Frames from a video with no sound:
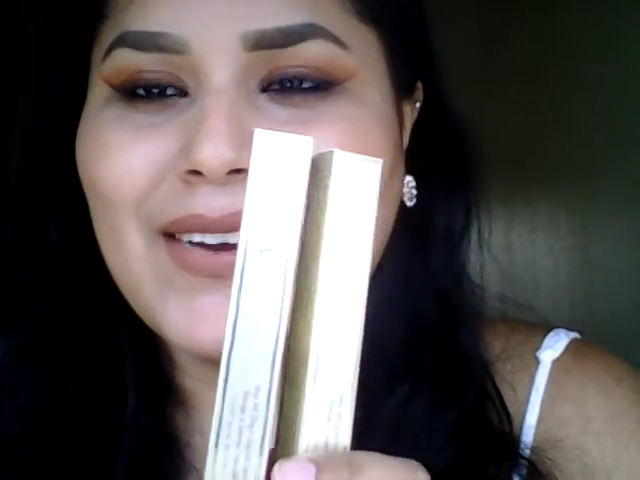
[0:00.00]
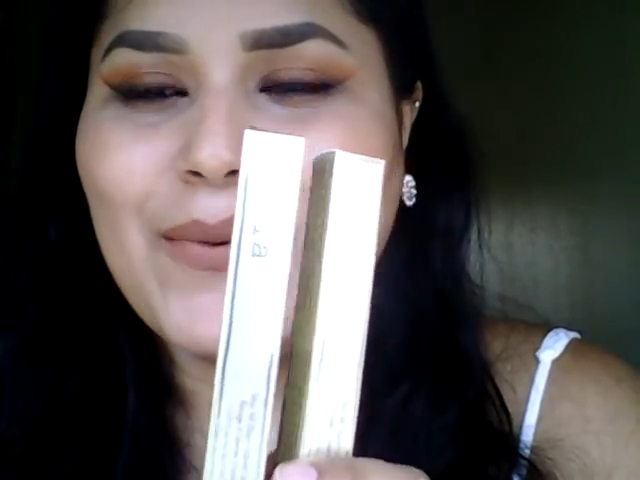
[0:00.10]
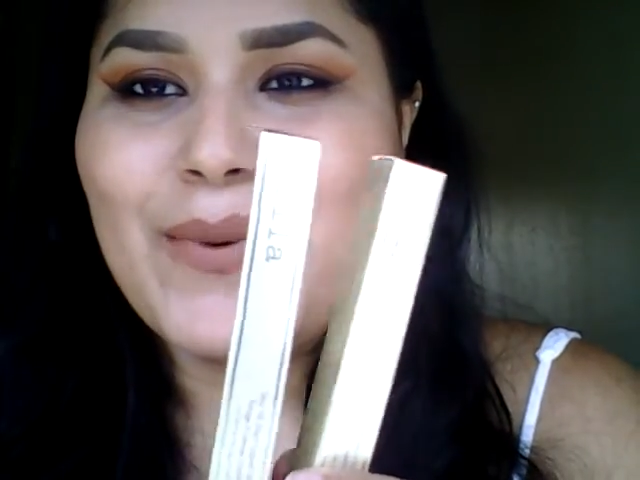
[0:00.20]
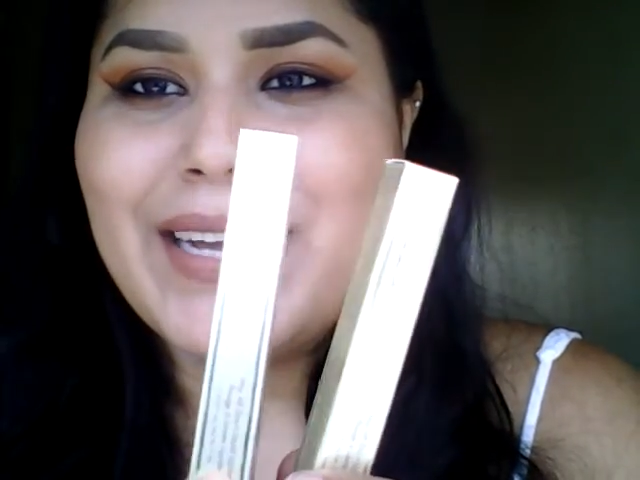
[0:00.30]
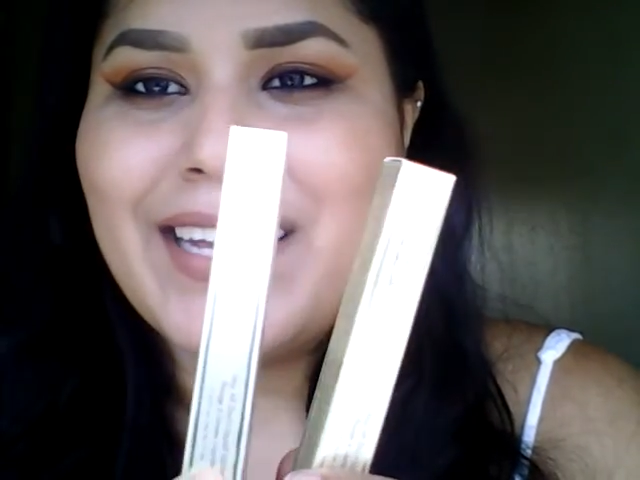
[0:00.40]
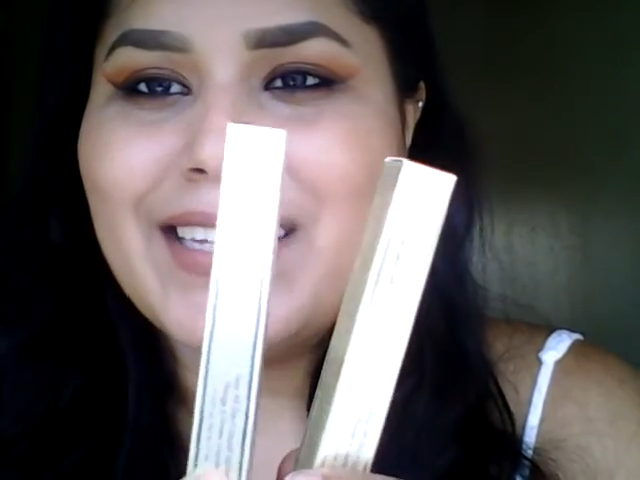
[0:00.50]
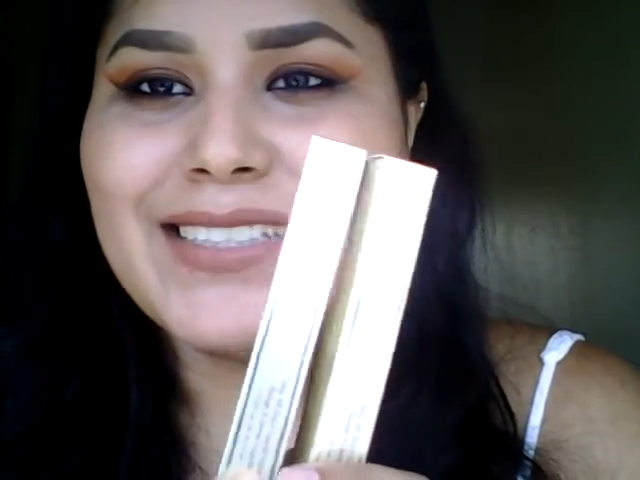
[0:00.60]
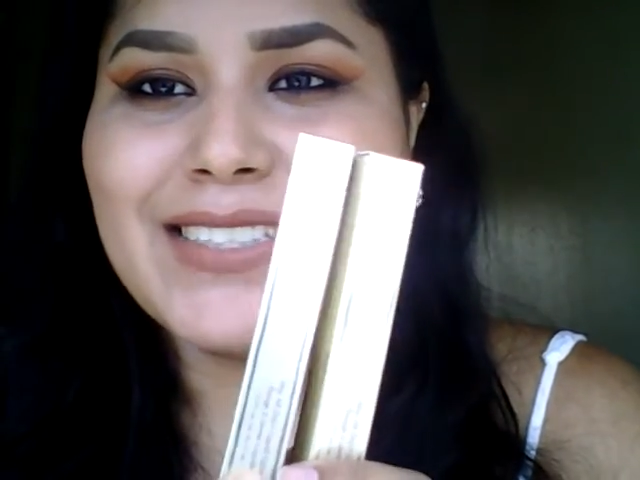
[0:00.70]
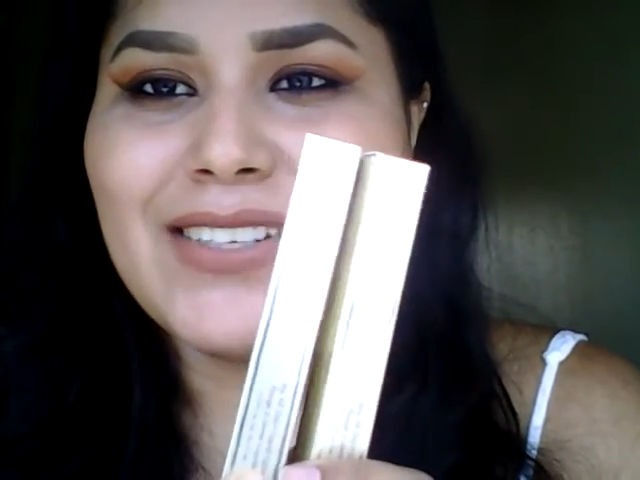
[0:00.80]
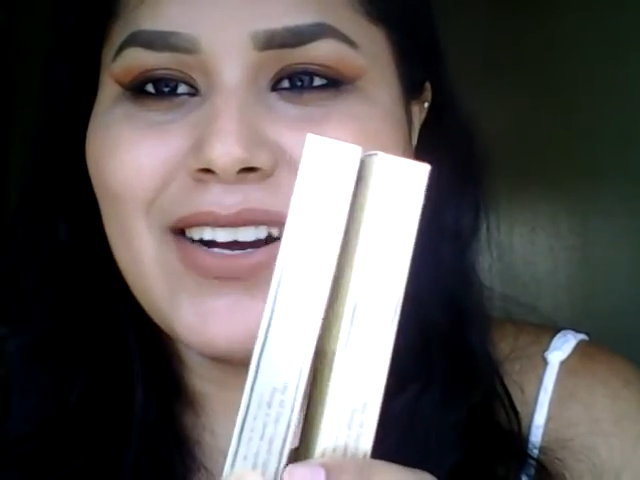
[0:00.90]
They
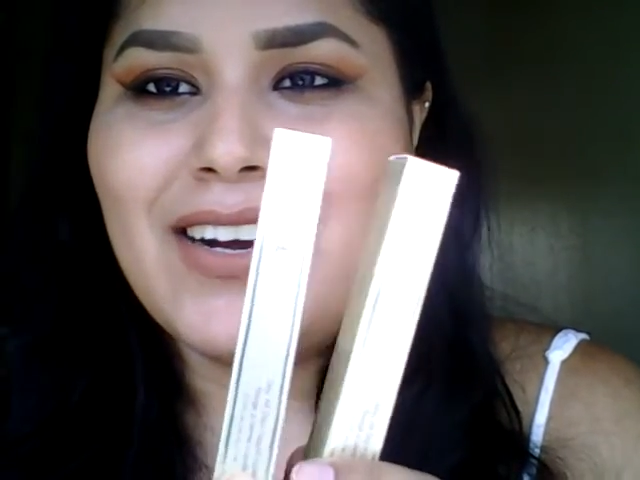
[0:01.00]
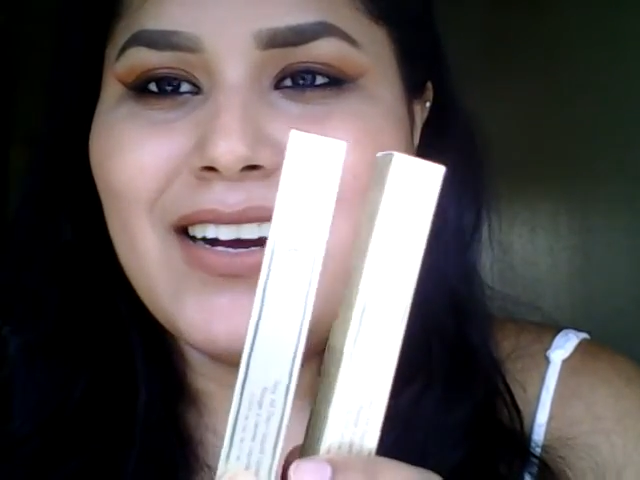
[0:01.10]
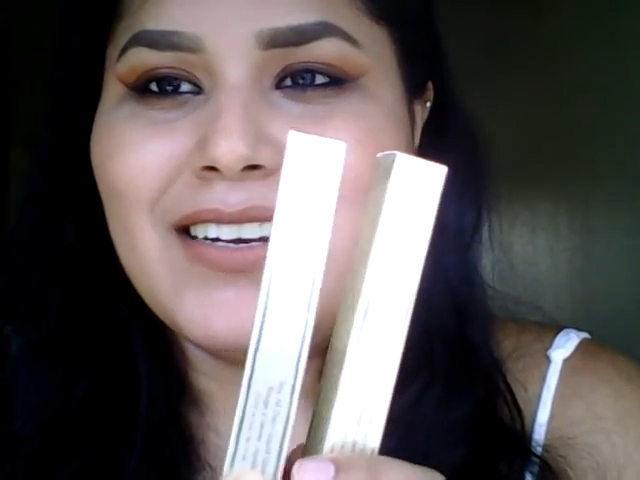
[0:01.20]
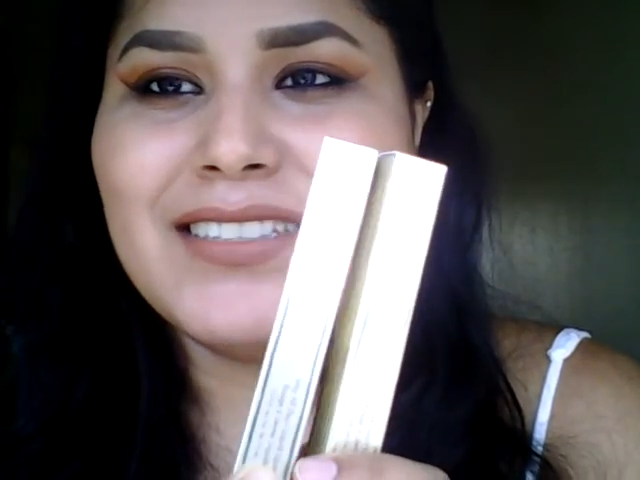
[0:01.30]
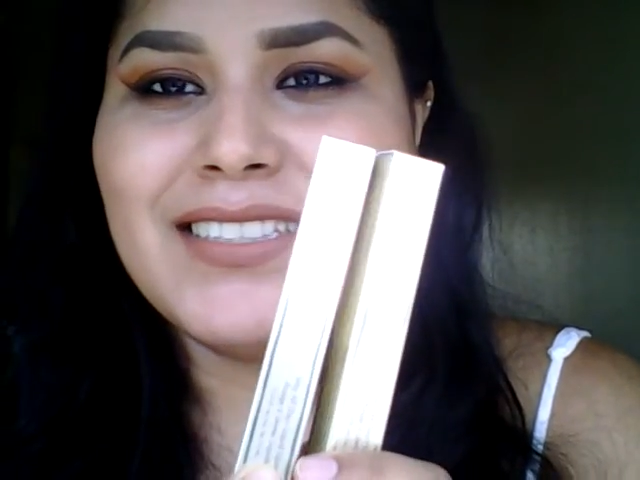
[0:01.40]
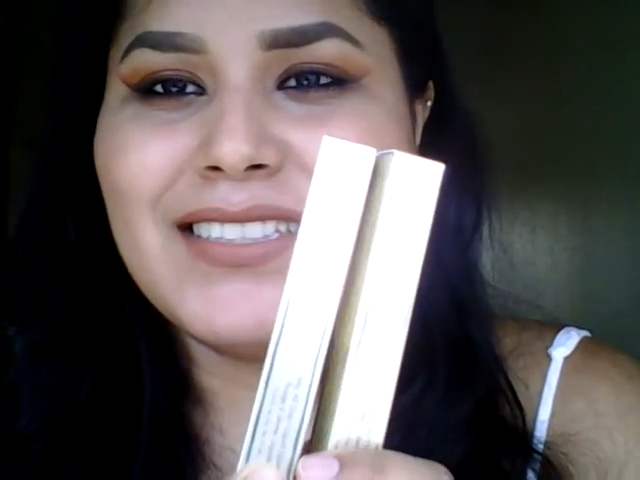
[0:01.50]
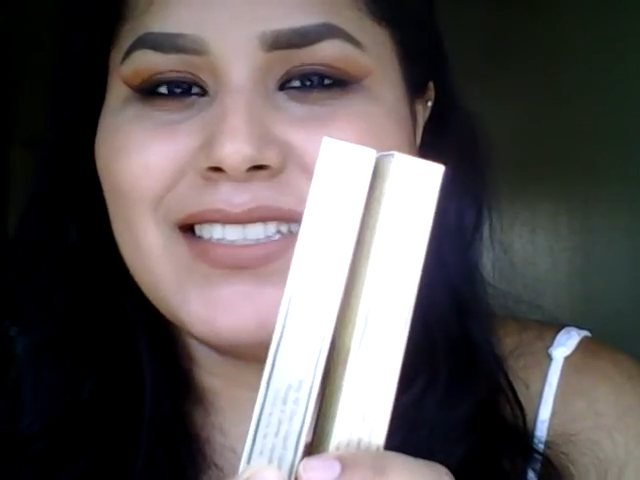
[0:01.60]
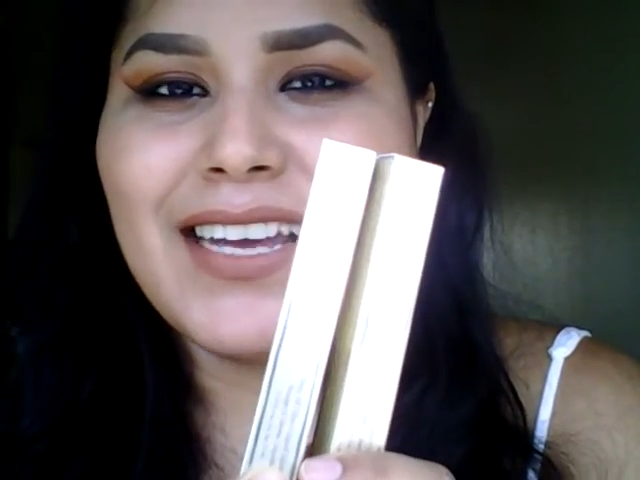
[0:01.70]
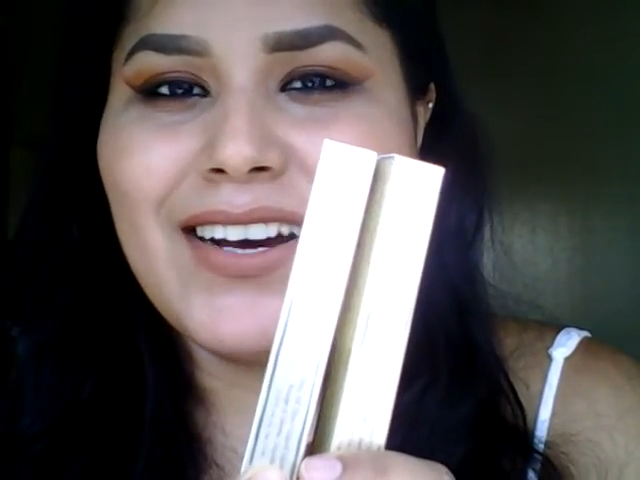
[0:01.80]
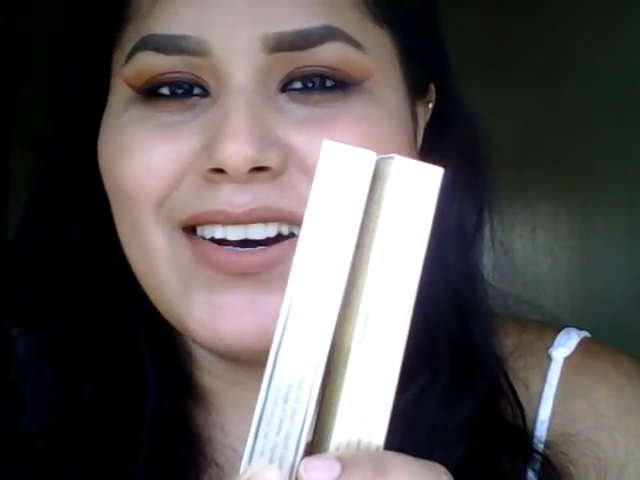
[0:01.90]
went on
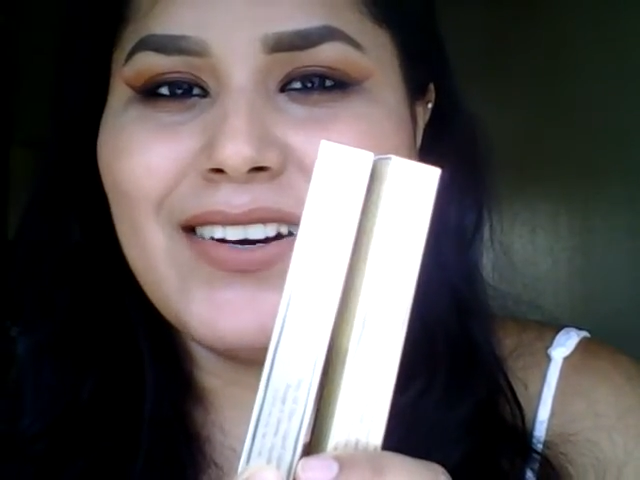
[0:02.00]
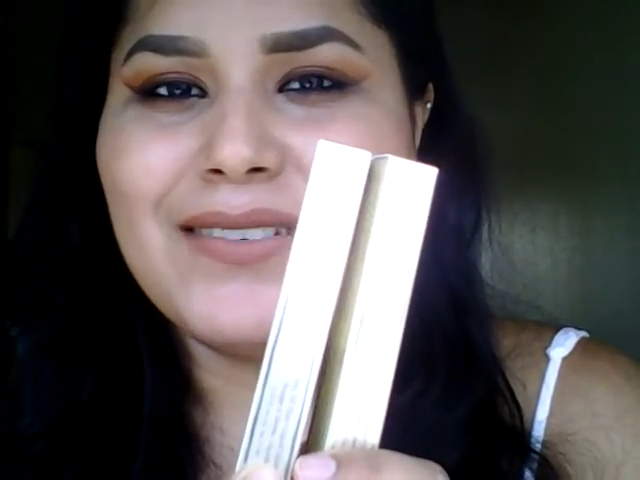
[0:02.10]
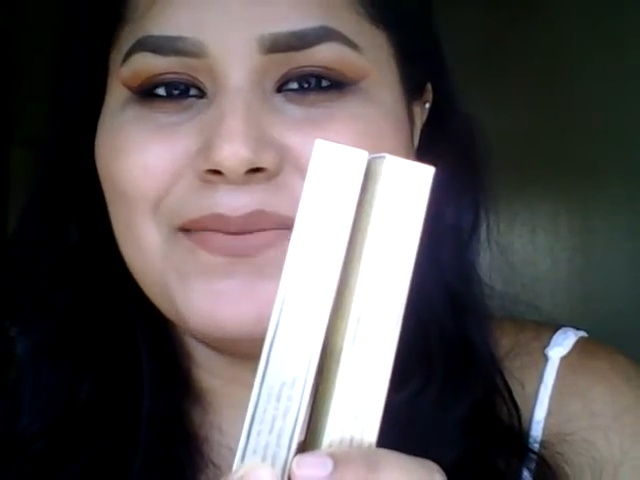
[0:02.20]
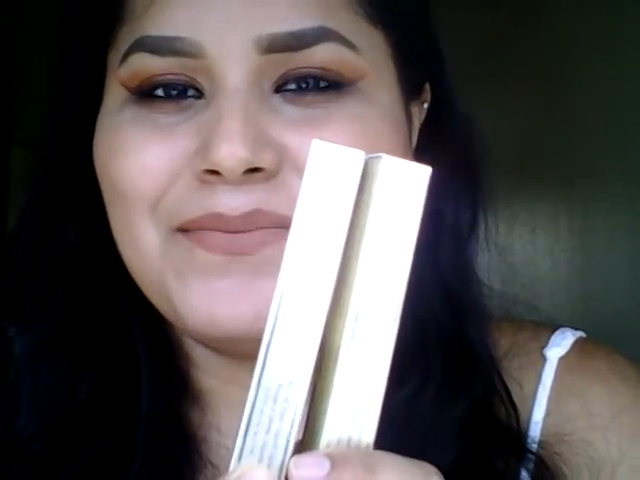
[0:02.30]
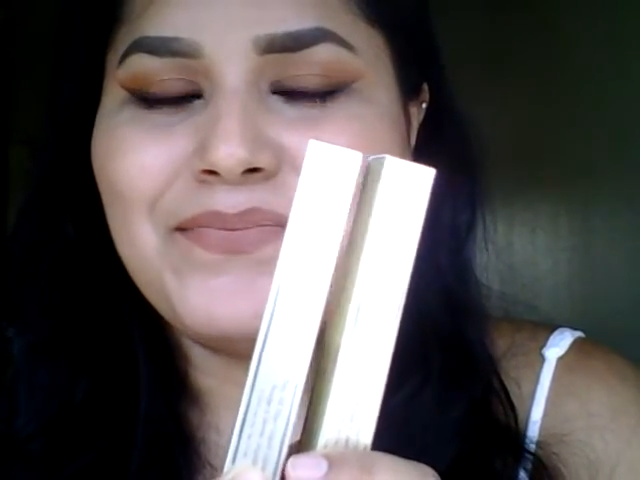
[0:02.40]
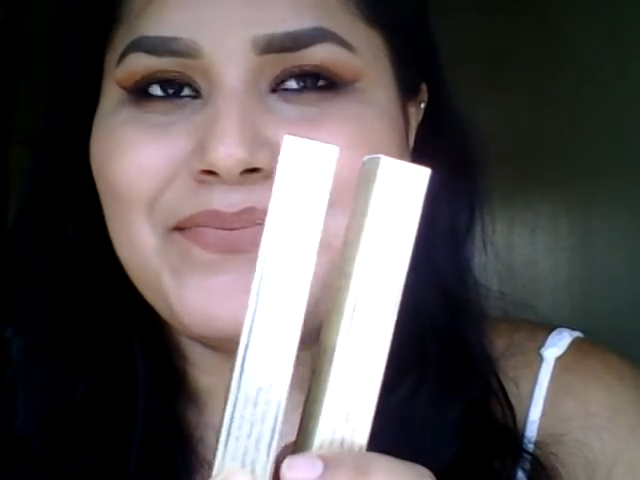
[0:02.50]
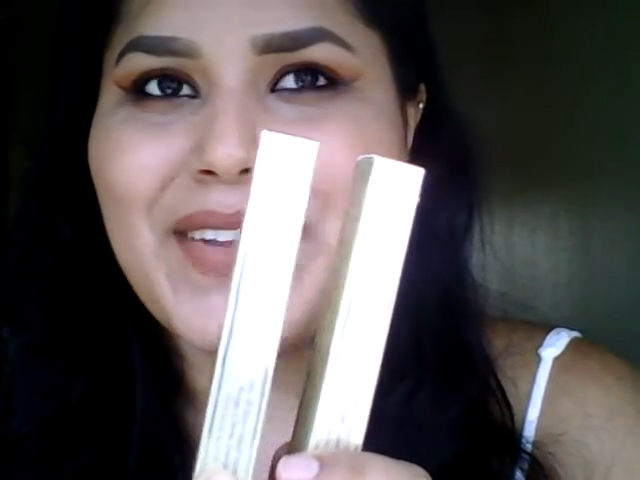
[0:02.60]
sale